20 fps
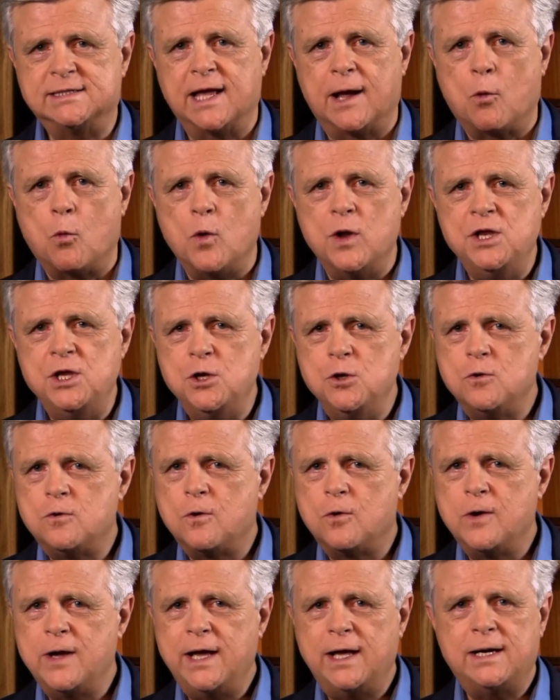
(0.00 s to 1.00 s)
that when you
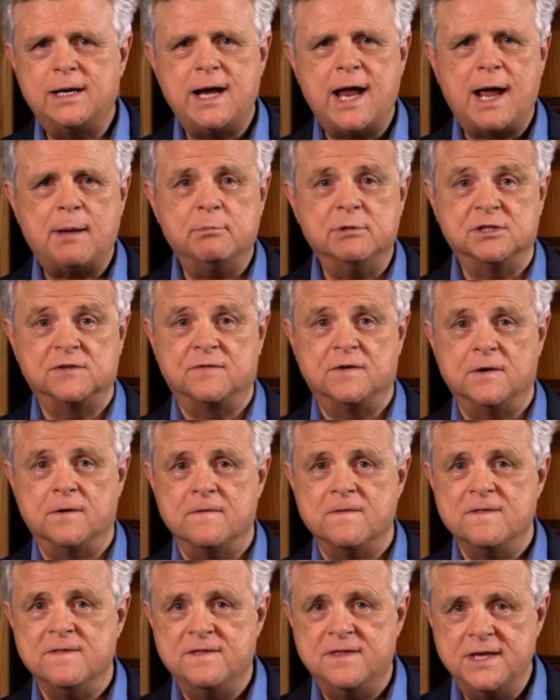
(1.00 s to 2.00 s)
create an atmosphere
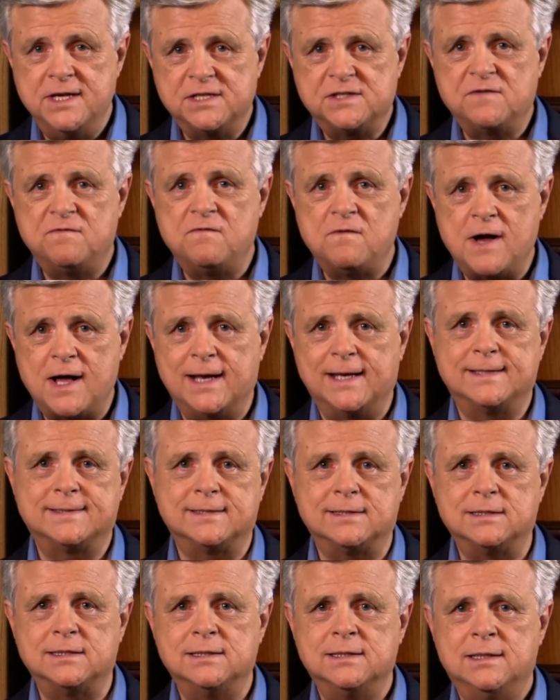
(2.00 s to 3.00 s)
this
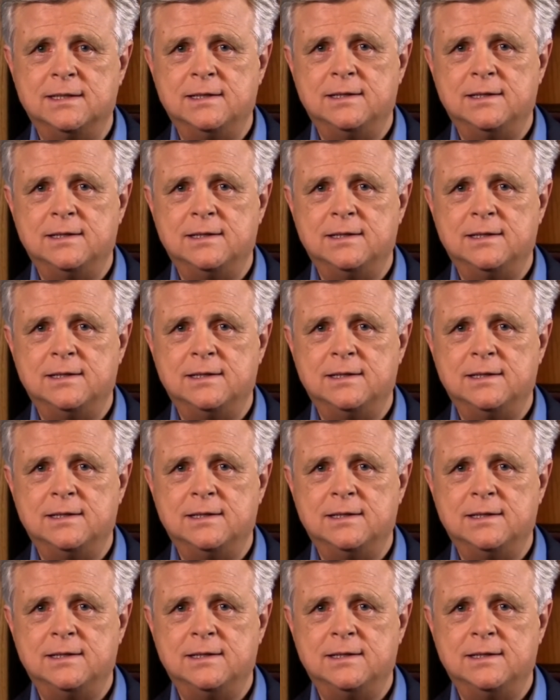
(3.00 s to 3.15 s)
volatile,